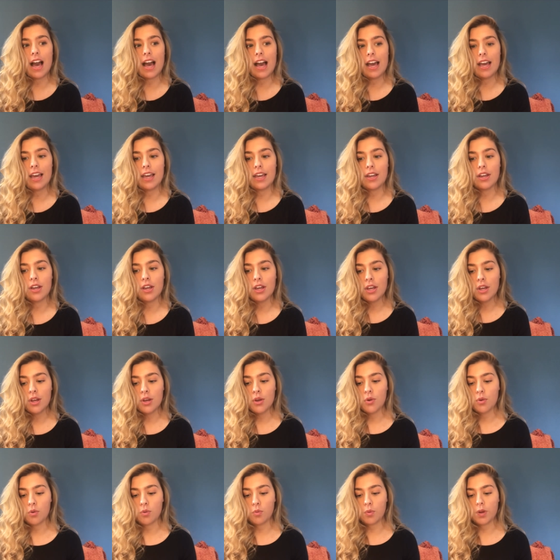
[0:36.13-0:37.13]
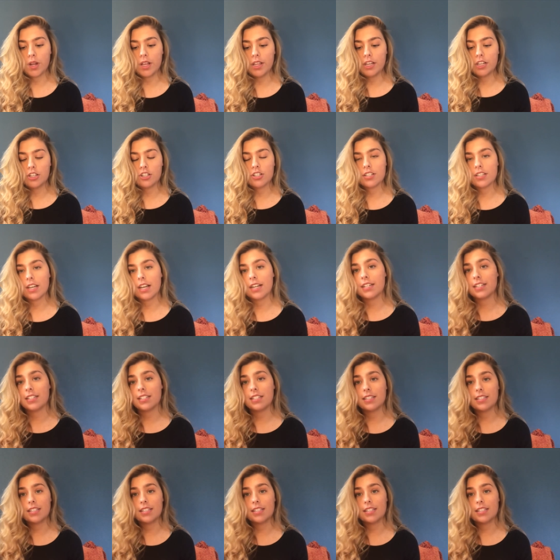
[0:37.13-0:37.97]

I really just like to